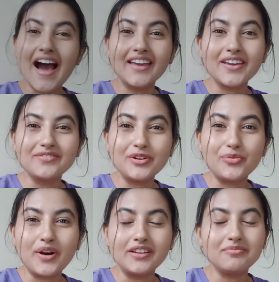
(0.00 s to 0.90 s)
Hi
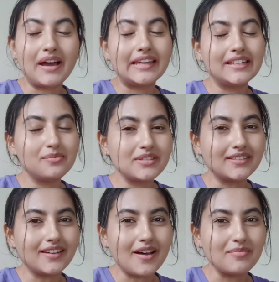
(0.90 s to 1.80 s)
everyone, my name
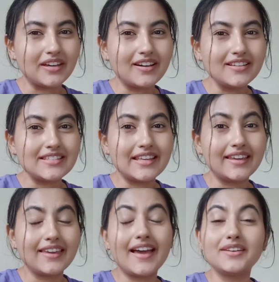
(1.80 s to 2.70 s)
is Anamika
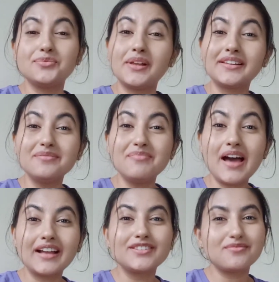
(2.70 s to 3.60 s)
Singh and welcome
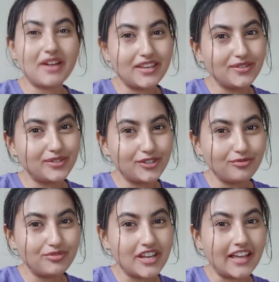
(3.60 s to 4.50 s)
back to my
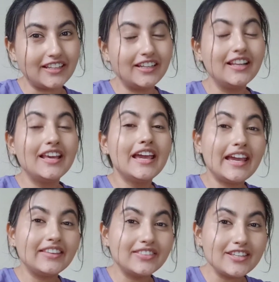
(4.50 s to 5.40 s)
YouTube channel.
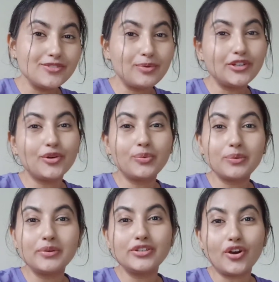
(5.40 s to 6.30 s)
In this video,
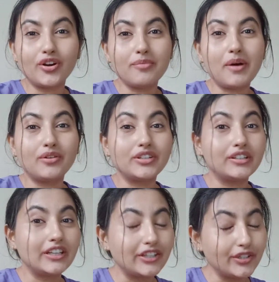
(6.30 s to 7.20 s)
we will talk about
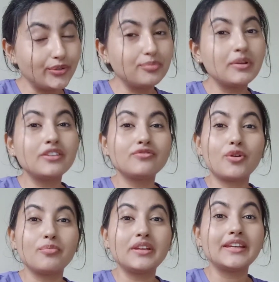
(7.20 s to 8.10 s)
a recruitment
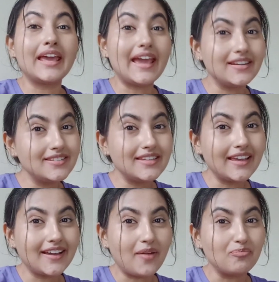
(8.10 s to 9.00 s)
from an
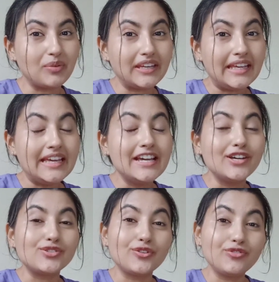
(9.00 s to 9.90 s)
edutech company.
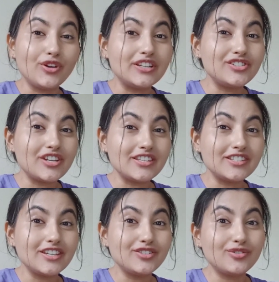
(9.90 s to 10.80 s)
So if you're
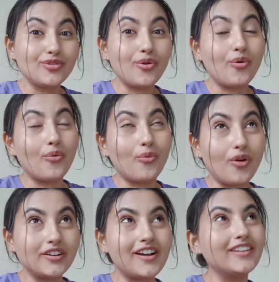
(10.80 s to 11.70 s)
interested to know
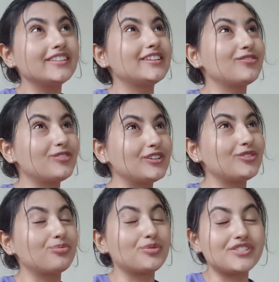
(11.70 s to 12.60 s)
what are the
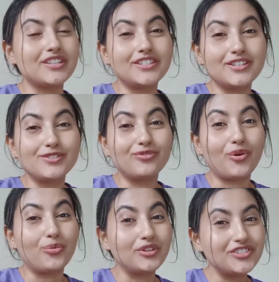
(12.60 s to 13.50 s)
different positions
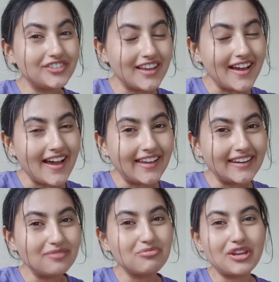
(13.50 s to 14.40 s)
for which they are
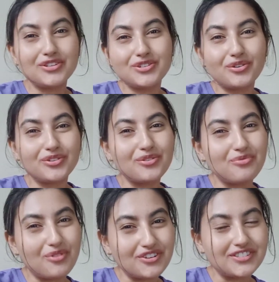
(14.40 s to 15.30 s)
hiring, make sure
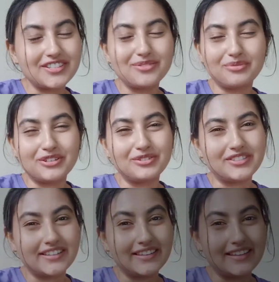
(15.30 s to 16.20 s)
you watch this
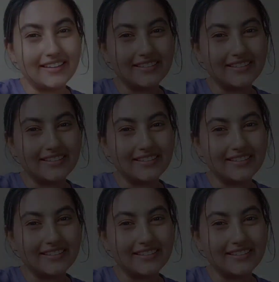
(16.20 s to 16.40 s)
video till the